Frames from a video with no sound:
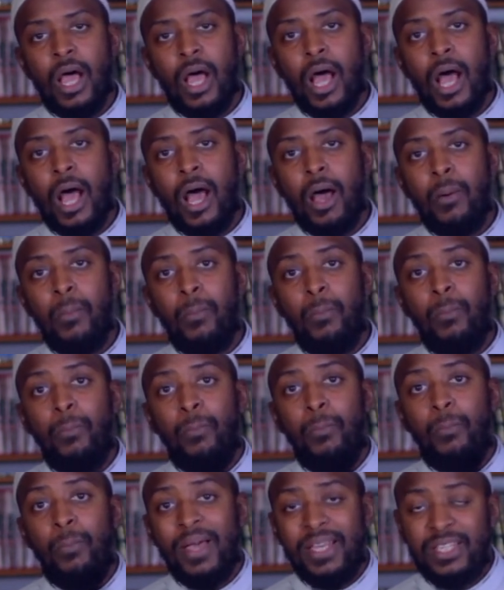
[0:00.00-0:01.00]
are
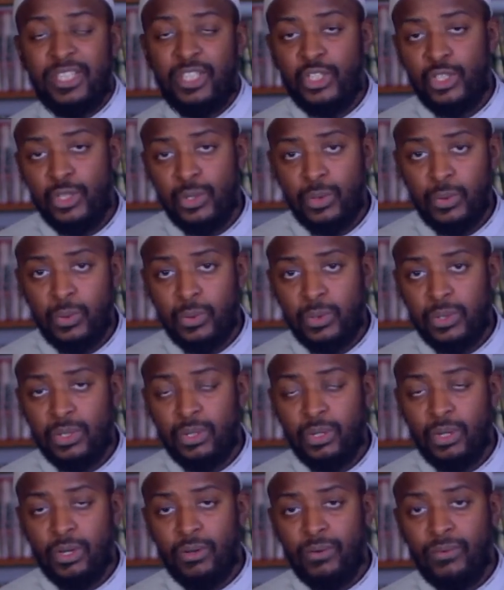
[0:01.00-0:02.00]
best used
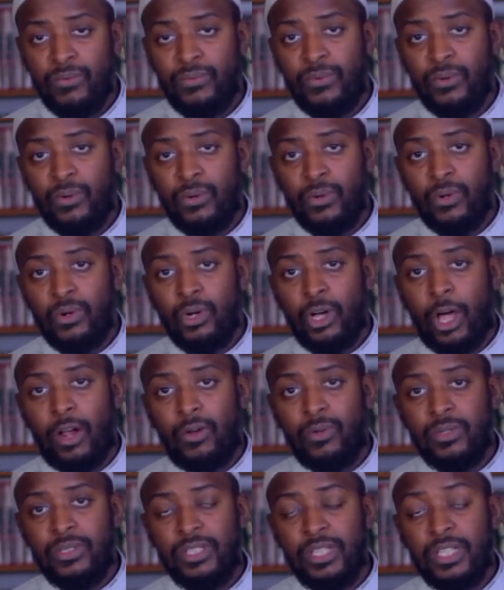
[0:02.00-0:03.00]
for
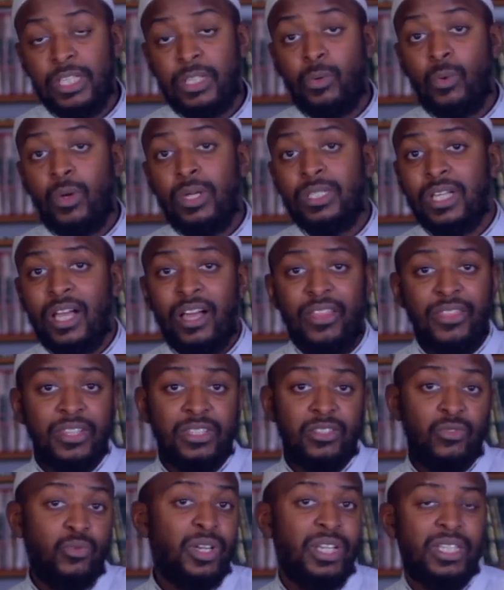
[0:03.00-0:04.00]
currencies, whilst others
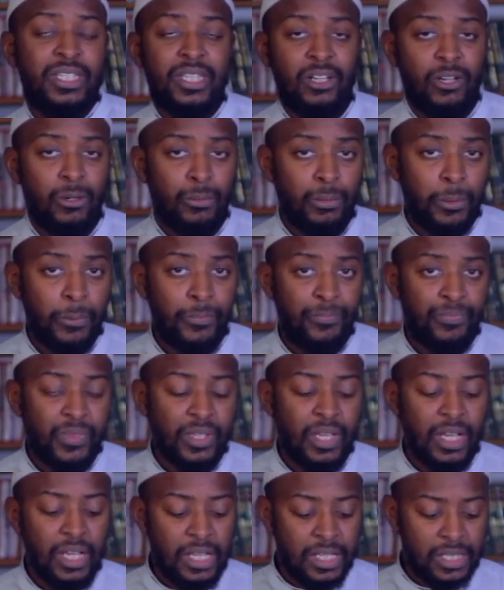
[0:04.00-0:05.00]
are really terrible.
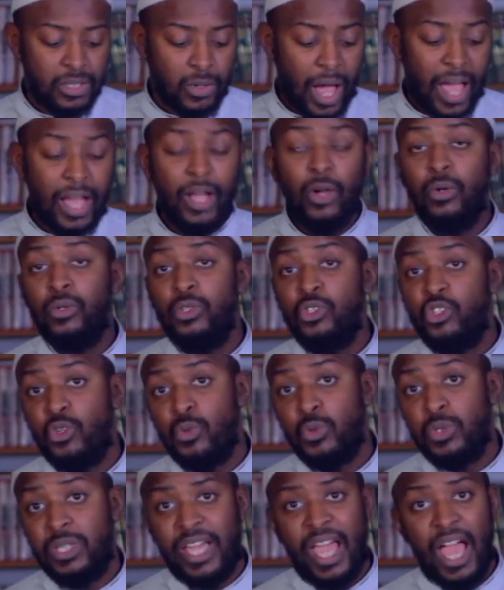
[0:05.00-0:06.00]
So I could
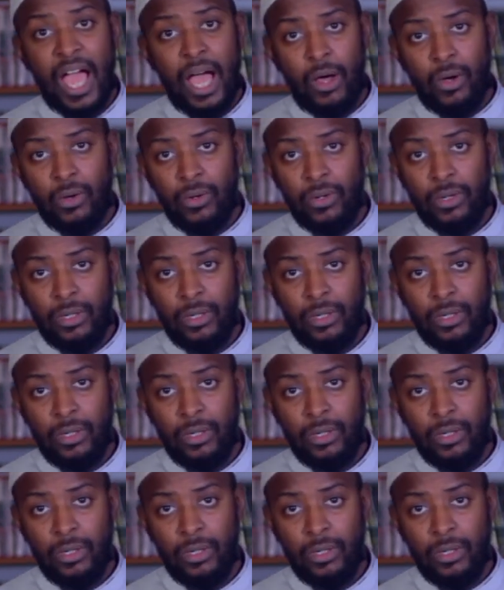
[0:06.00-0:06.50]
use a cow